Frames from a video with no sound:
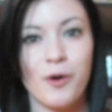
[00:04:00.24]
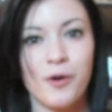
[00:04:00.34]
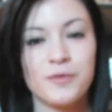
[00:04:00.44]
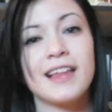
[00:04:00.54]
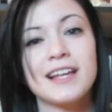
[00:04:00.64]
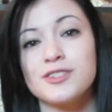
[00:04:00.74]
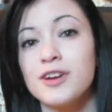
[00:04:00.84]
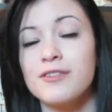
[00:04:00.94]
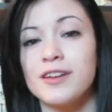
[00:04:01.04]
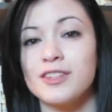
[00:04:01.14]
own. Last year,
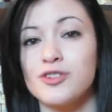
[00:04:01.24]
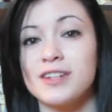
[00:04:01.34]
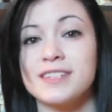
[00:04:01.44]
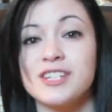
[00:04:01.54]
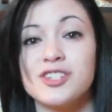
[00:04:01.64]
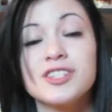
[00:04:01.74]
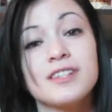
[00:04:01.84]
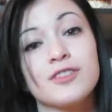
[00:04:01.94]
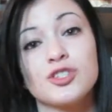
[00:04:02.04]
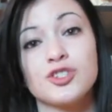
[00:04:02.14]
I read the translations
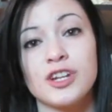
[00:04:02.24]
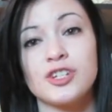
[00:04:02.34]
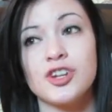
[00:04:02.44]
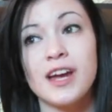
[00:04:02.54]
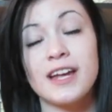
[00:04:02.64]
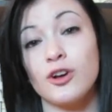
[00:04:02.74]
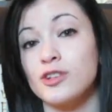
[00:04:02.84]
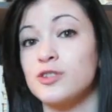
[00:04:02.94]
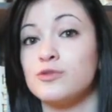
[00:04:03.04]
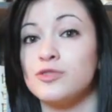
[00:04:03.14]
of The Stranger and
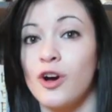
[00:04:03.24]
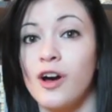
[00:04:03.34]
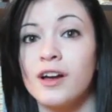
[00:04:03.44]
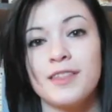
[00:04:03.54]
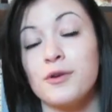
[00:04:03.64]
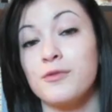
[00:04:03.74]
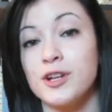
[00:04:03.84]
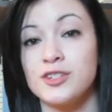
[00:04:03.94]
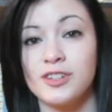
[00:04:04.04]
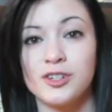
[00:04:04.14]
also Dog. They were
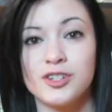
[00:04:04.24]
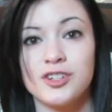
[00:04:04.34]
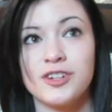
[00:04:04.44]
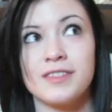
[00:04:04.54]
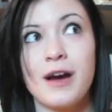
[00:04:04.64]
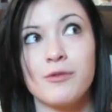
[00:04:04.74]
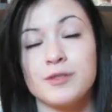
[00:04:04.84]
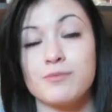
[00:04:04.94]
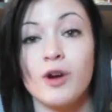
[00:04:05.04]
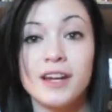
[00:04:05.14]
French literature that was
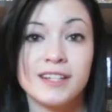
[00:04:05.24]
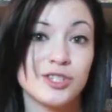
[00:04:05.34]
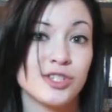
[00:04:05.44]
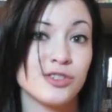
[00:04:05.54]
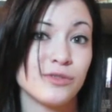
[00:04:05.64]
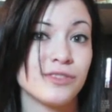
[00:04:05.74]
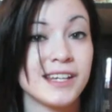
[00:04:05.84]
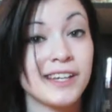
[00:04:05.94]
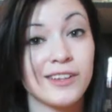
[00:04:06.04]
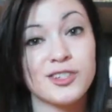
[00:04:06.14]
brought into
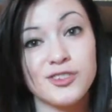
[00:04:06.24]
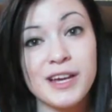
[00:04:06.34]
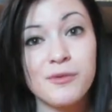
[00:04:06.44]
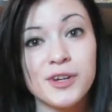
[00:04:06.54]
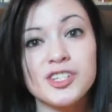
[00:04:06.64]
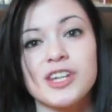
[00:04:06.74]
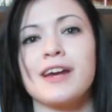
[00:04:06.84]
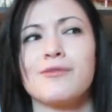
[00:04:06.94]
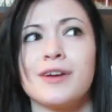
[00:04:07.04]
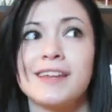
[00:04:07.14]
the English language, and
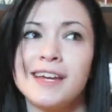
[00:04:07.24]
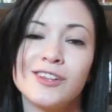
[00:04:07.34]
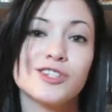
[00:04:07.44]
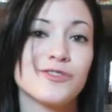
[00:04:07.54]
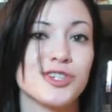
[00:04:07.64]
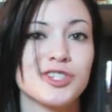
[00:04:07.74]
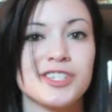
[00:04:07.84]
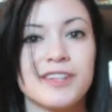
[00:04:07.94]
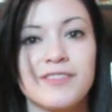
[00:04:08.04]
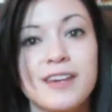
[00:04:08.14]
I read the English
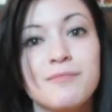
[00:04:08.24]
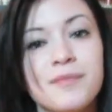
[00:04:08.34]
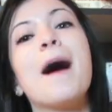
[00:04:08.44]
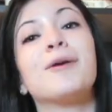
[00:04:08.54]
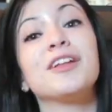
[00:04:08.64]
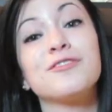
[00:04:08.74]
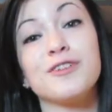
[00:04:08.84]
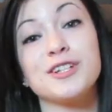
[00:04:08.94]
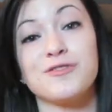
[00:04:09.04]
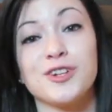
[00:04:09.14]
versions of them. I bought the
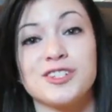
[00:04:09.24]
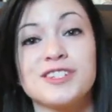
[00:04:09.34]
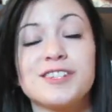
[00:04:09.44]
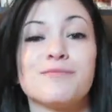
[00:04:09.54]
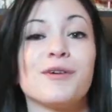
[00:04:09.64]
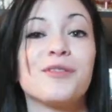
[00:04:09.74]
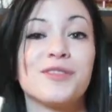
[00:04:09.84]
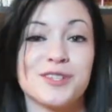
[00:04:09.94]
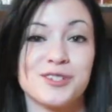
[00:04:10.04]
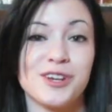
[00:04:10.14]
French versions of both
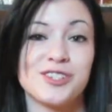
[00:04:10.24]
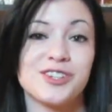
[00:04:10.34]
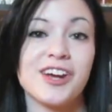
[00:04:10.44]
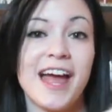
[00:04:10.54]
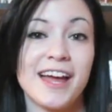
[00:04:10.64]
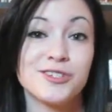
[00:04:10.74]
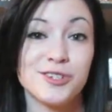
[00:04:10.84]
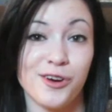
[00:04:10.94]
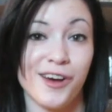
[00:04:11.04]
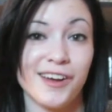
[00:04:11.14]
The Stranger and
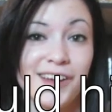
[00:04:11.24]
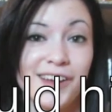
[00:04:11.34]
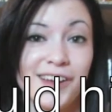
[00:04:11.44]
Dog.